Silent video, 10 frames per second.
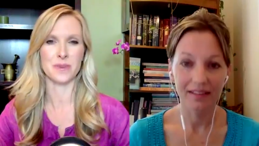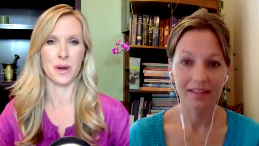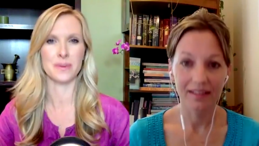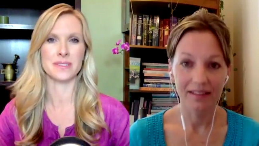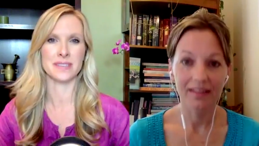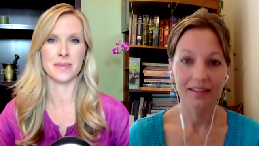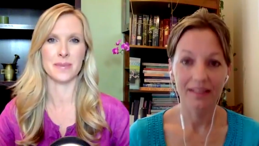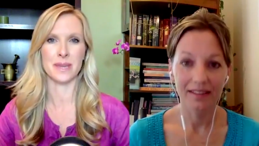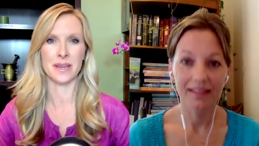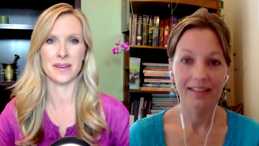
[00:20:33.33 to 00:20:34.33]
Speaker 1: while we're
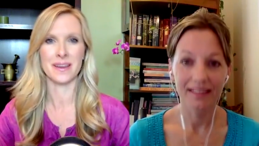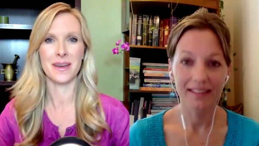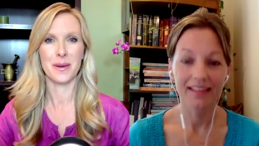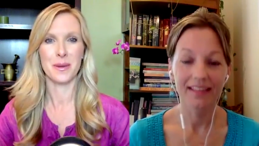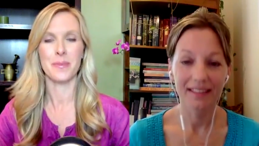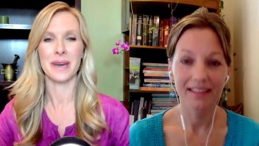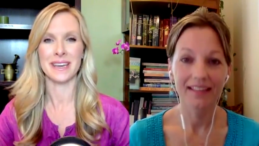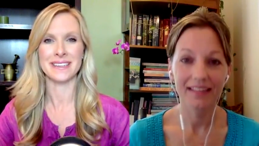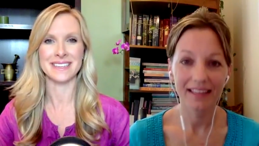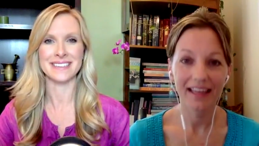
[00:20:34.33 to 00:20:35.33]
sleeping,
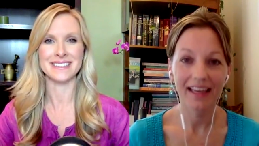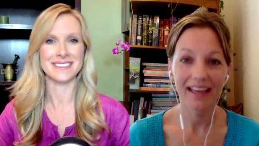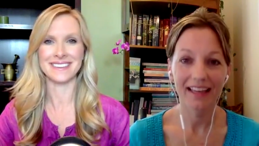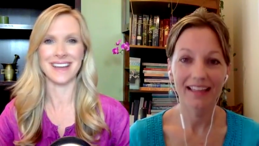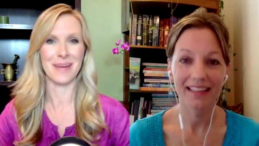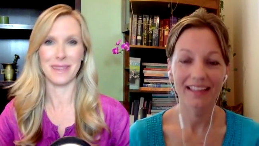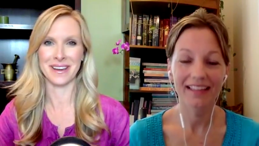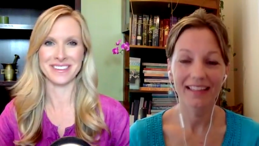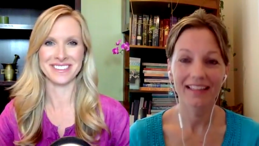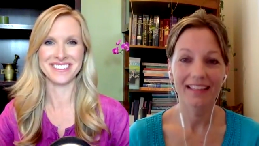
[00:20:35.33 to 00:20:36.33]
but it's not much.